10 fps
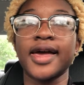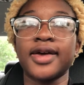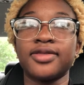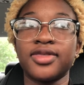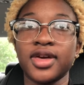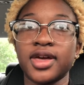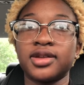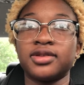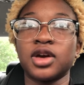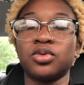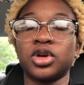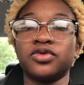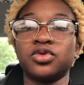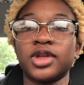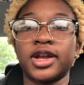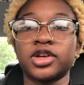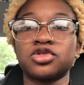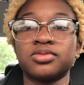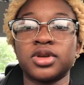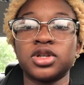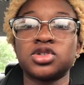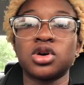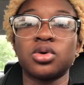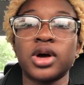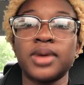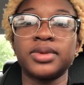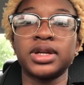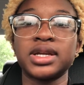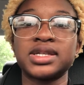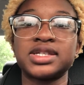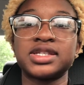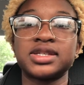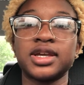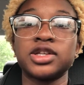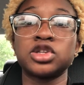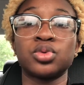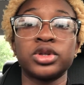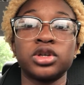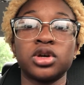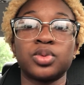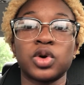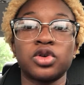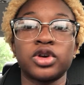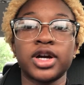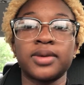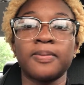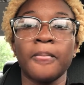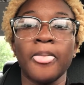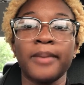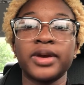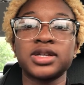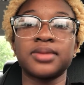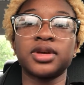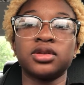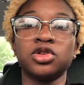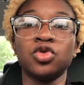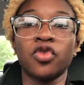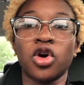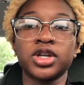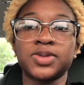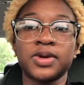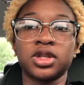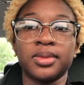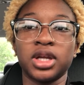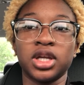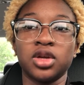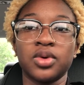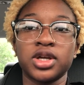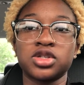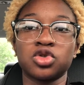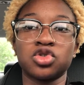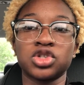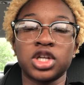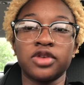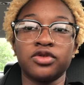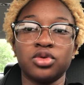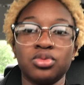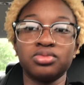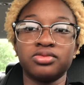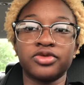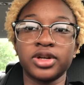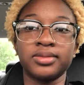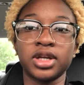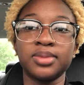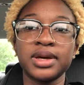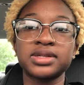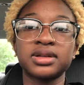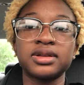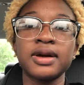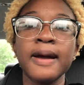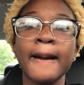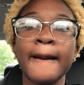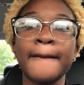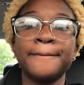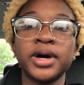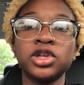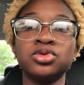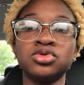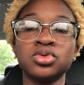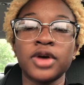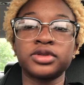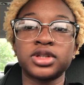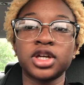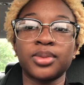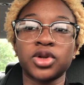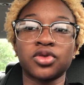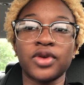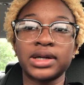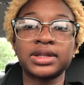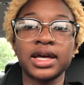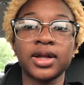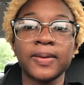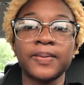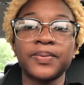and then they will give you that extra money. So I mean, it's a really good program because I mean, you've already spent the money anyway, so they're just giving you free money basically. But you do have to think about the fact that